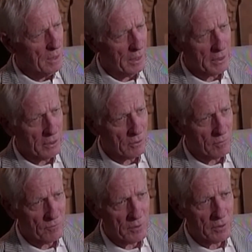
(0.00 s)
honey on
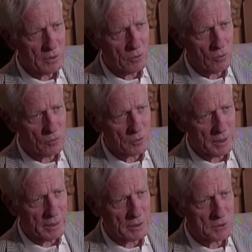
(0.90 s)
a very cold
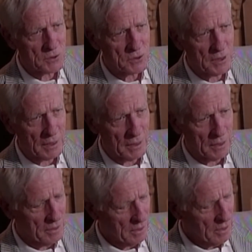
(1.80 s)
day. It's
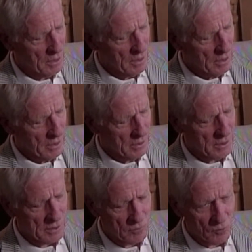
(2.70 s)
sticky. It
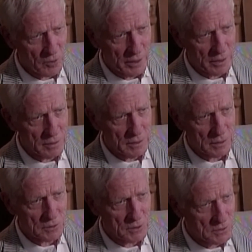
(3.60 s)
doesn't run.
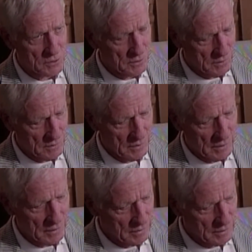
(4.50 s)
It just
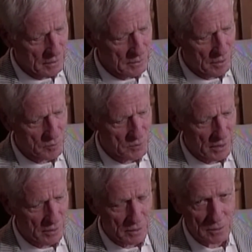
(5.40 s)
it, it comes
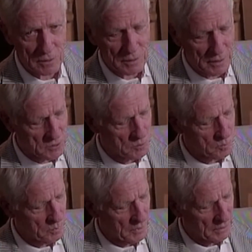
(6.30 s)
out, and it, they
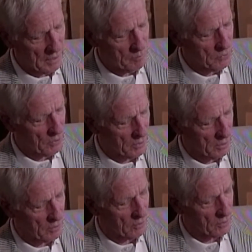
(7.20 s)
they keep turning
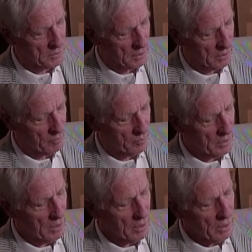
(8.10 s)
it all the time,
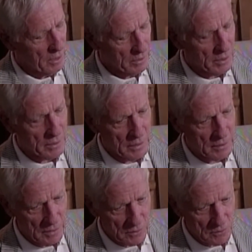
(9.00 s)
and then they
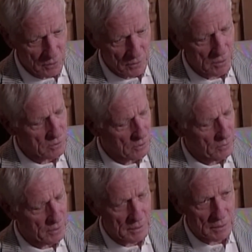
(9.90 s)
they turn it, turn,
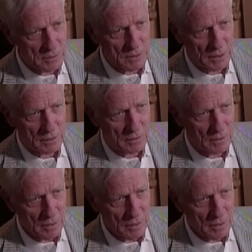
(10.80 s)
and then they take